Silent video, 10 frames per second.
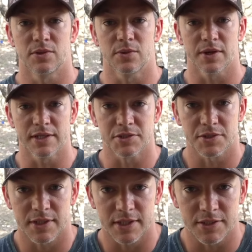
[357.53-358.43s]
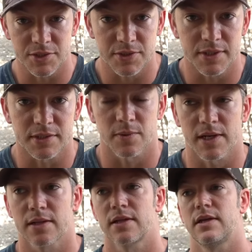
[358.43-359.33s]
who were injured in the shooting as
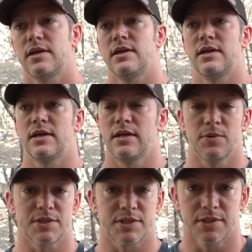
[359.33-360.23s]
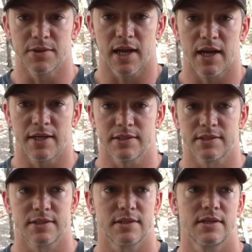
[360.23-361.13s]
well, wishing you
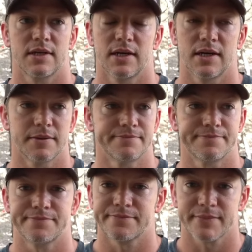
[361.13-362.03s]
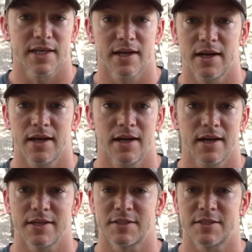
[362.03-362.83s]
guys um, a